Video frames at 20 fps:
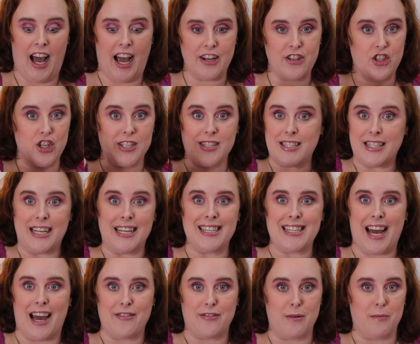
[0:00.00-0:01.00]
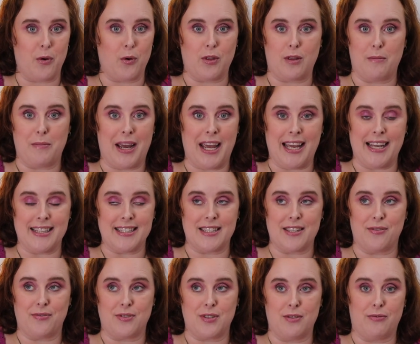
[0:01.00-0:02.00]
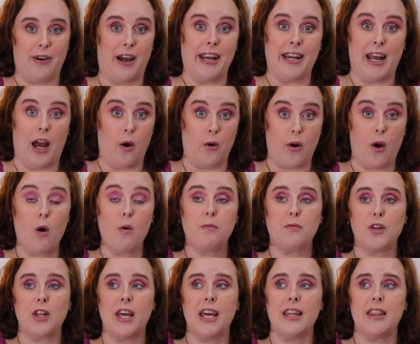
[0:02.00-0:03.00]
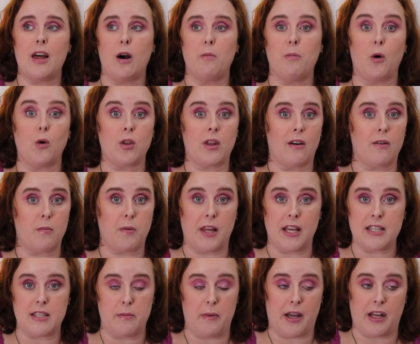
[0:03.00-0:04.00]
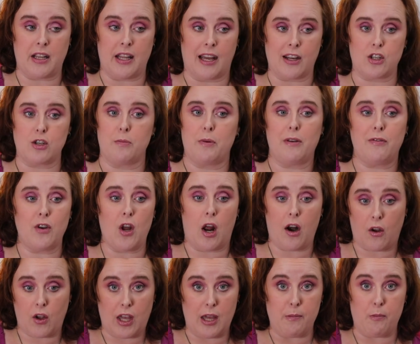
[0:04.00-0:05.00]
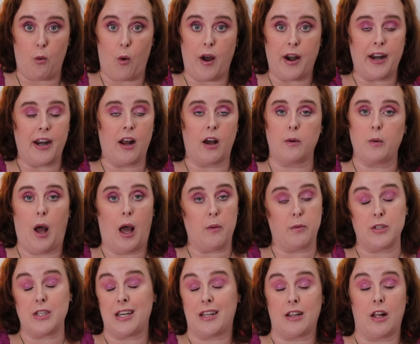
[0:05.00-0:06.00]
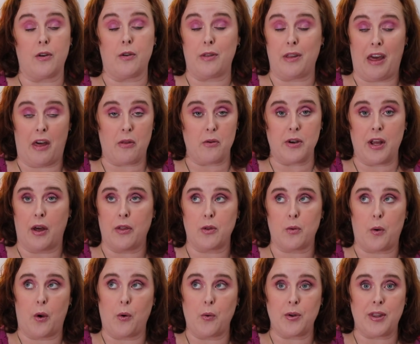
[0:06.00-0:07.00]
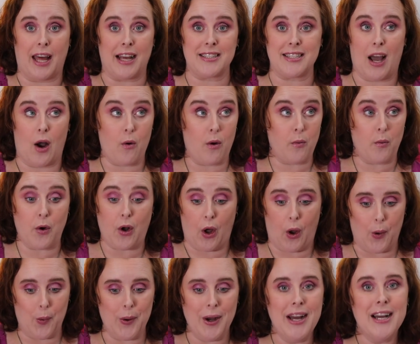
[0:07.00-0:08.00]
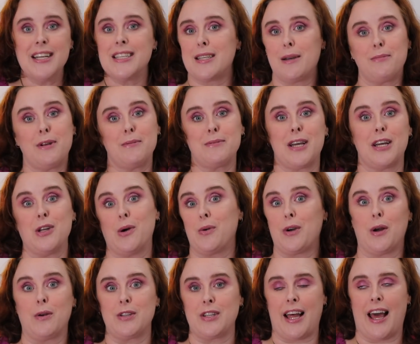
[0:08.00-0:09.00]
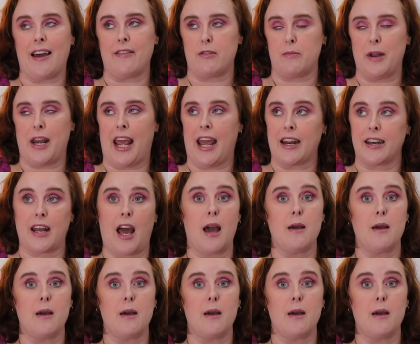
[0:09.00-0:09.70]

I just need to have them both in my hands to, to find out. Hopefully they'll both have a place in my collection, but if not, I'll keep one and I'll, I will declutter the other down the road. That's how it will go. Sometimes I don't know till I have them in hand.